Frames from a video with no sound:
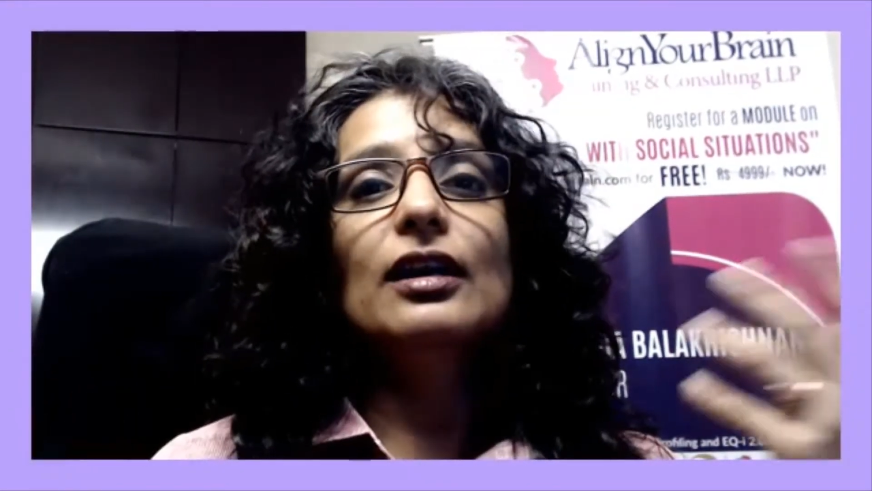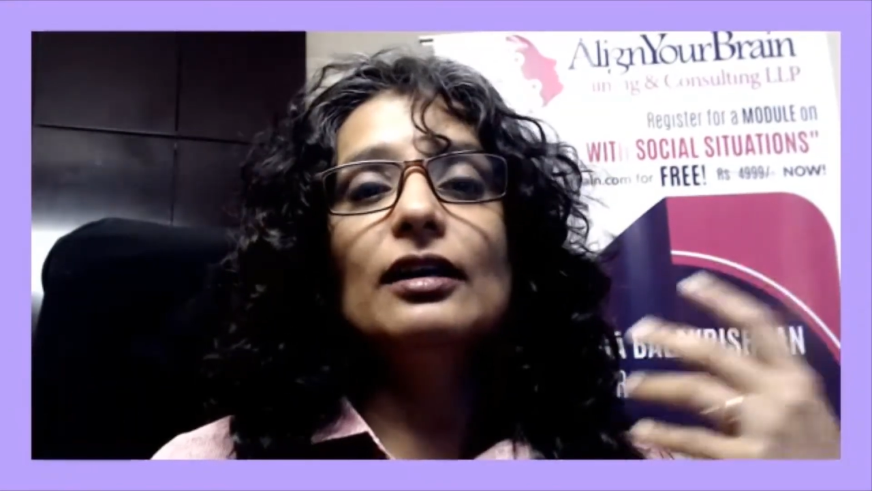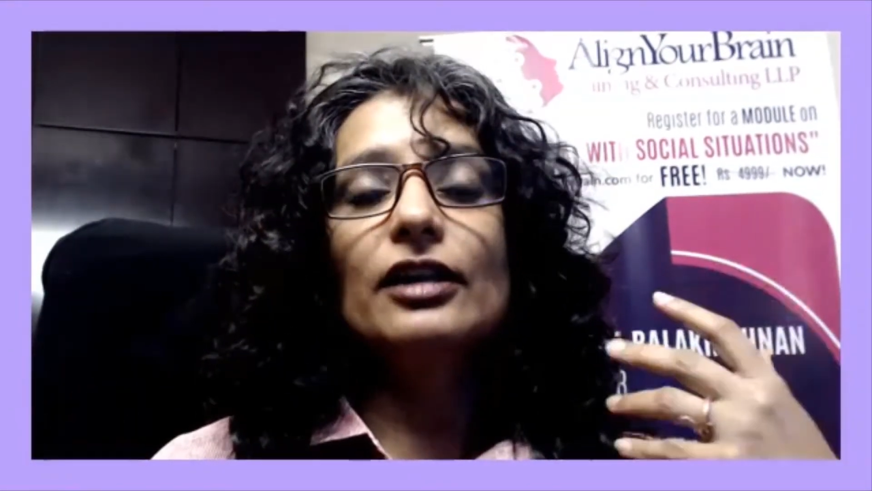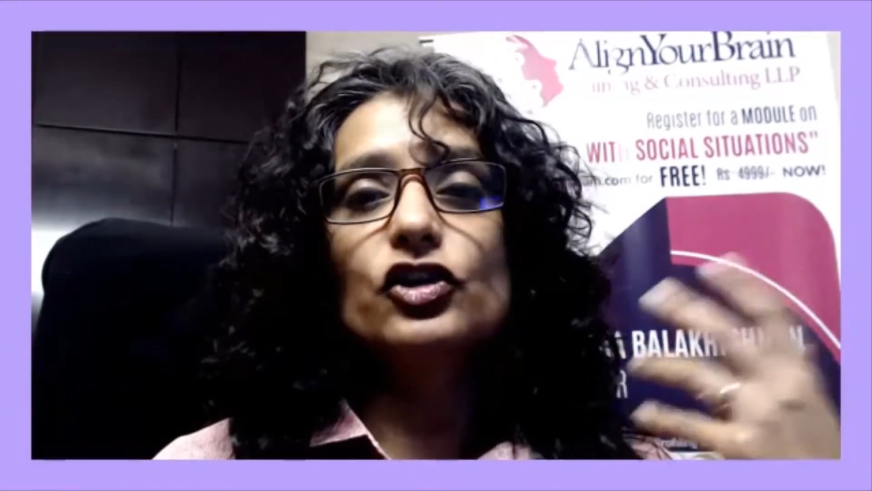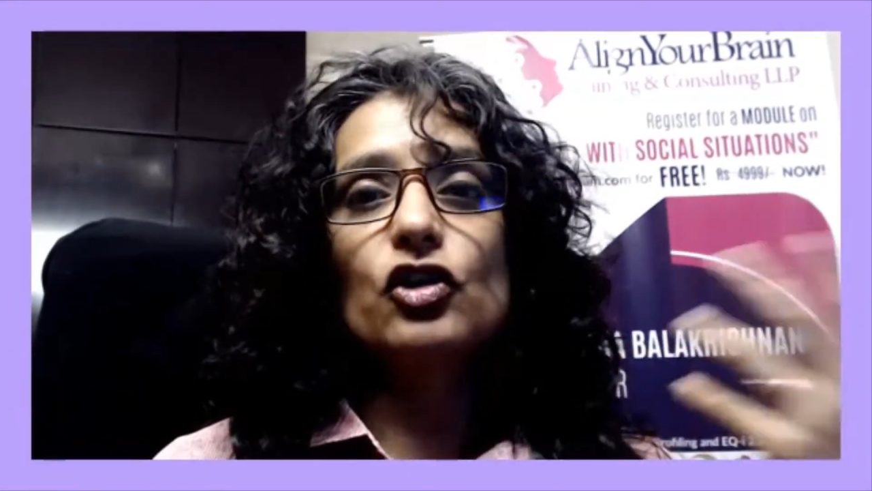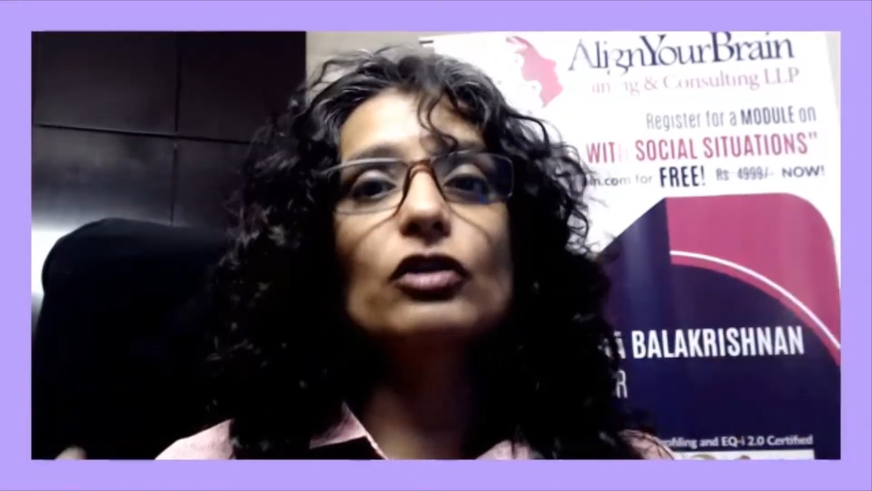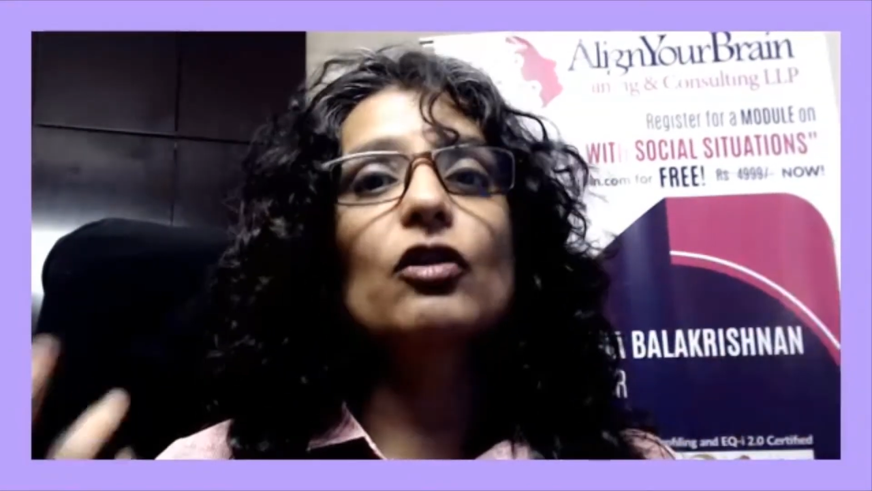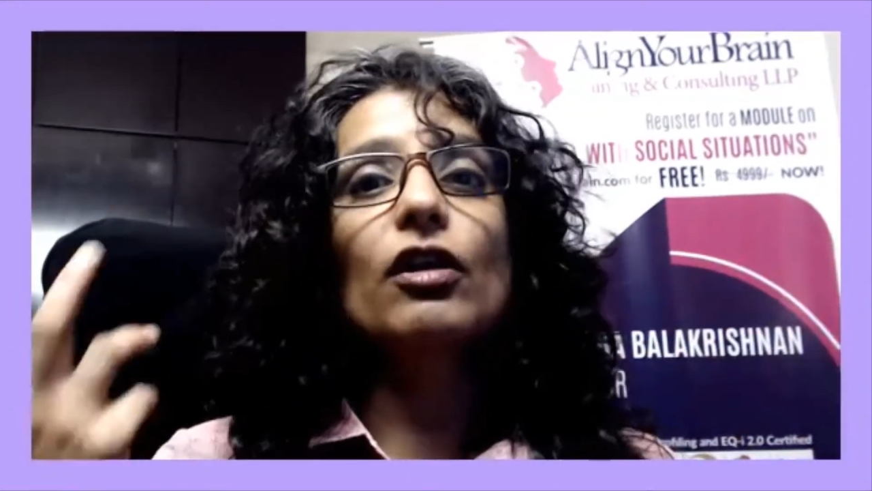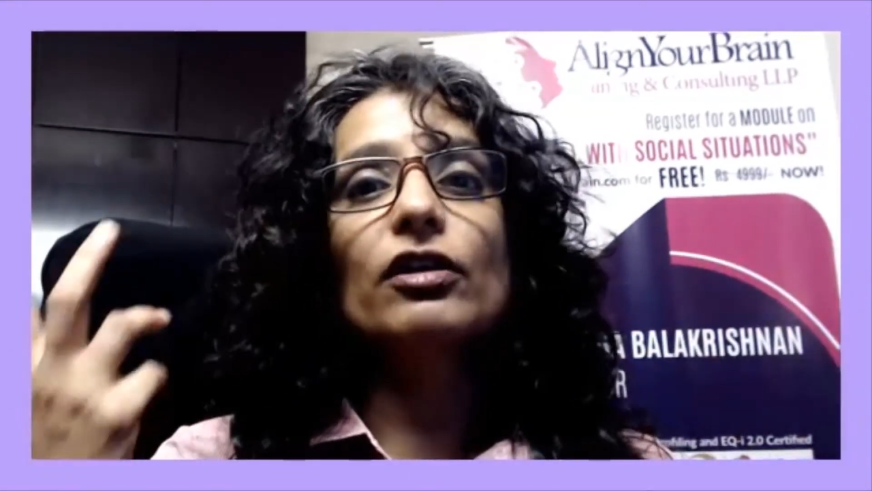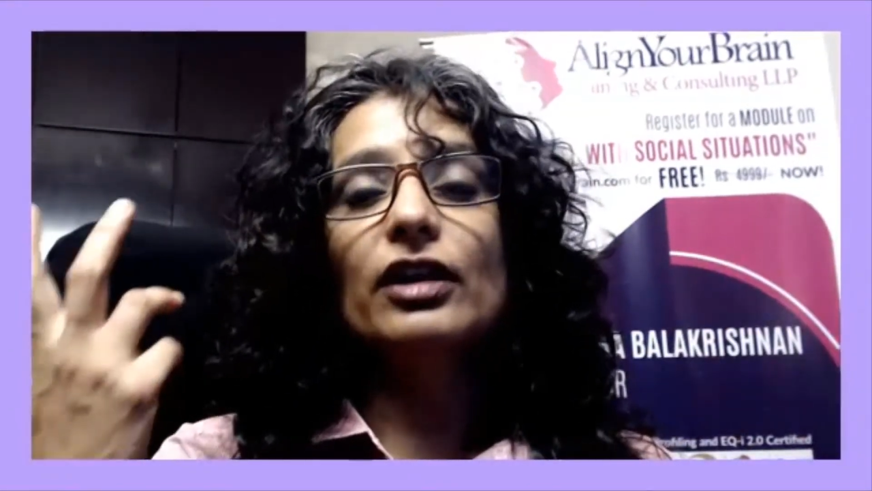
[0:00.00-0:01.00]
that John
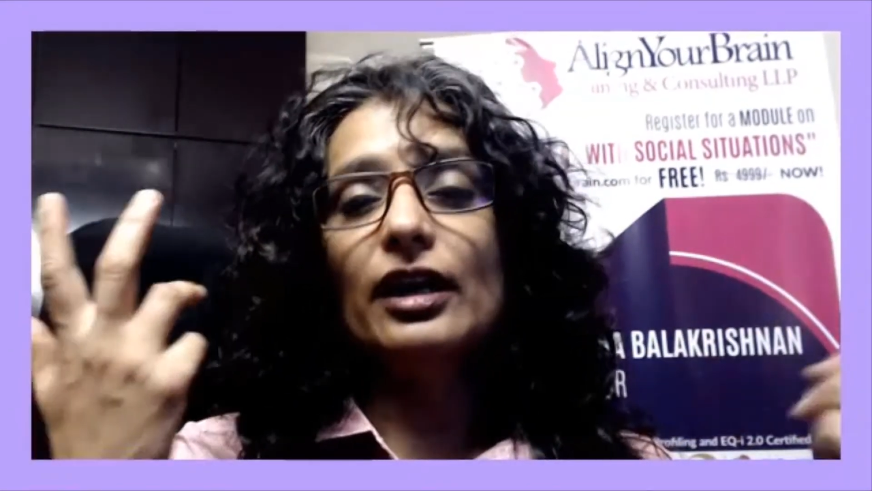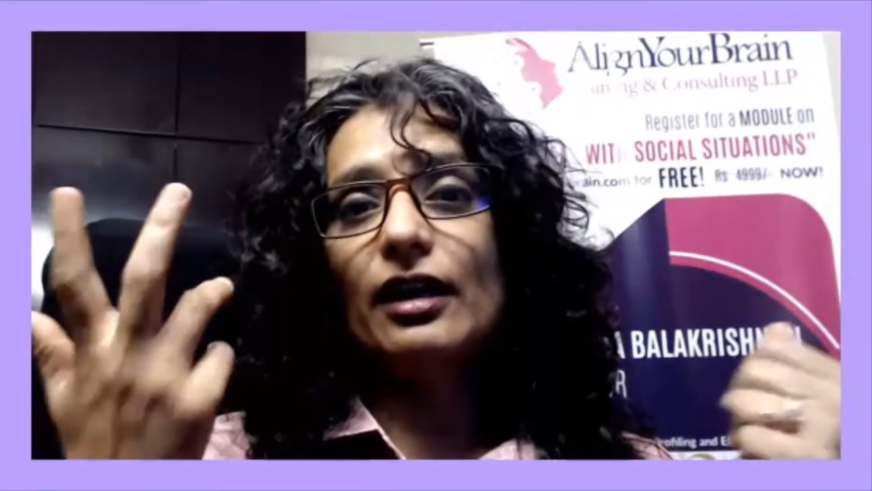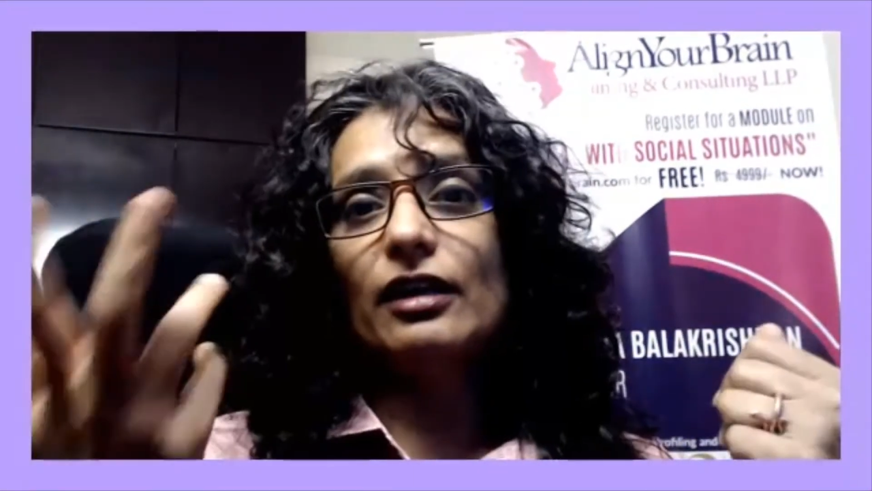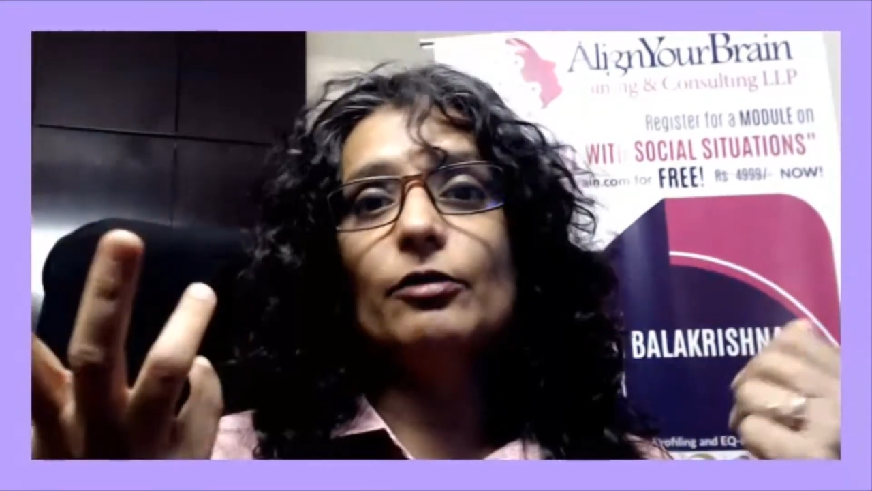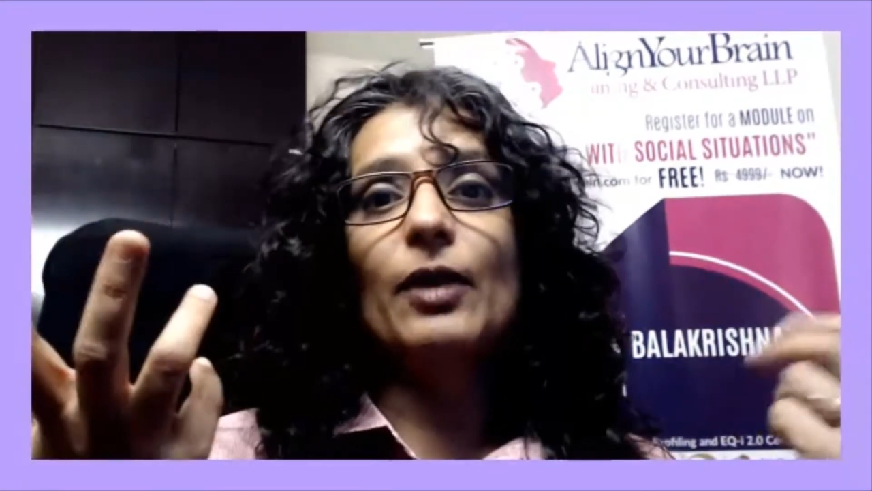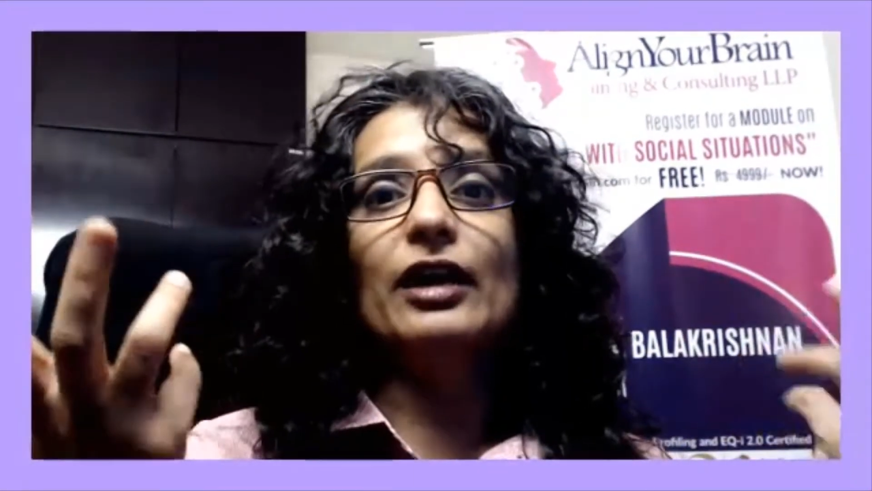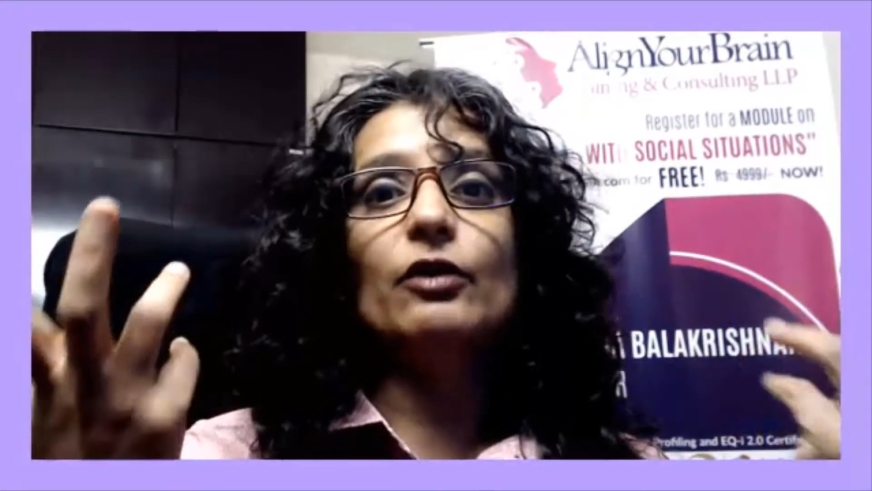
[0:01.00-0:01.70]
Cordon and Dandapani